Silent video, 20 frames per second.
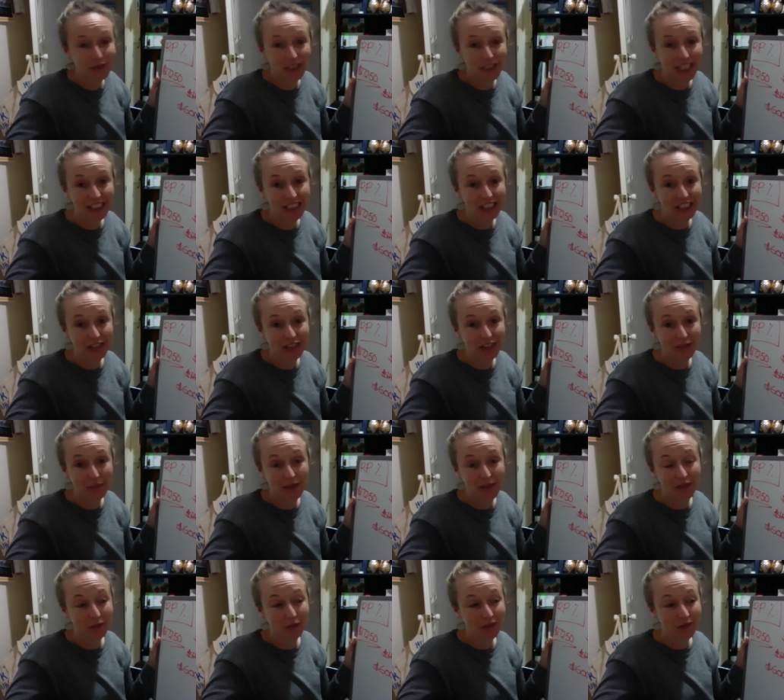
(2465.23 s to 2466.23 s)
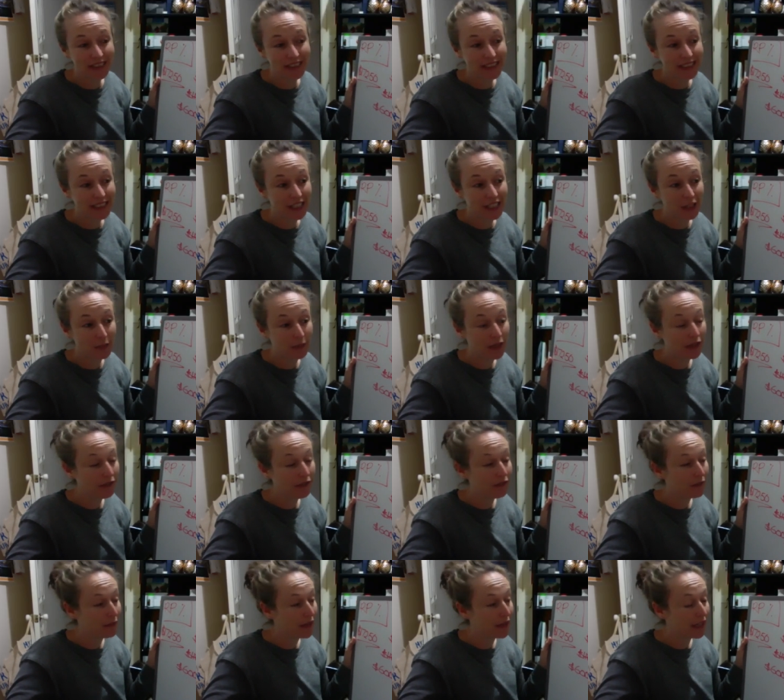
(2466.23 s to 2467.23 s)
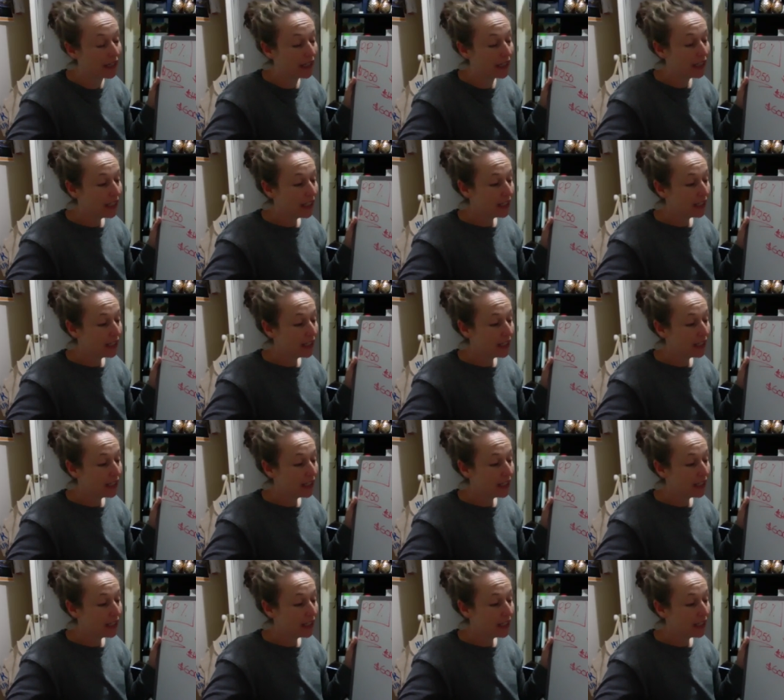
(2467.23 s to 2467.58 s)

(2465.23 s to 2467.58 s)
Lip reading: changing every month what this is going to be for me.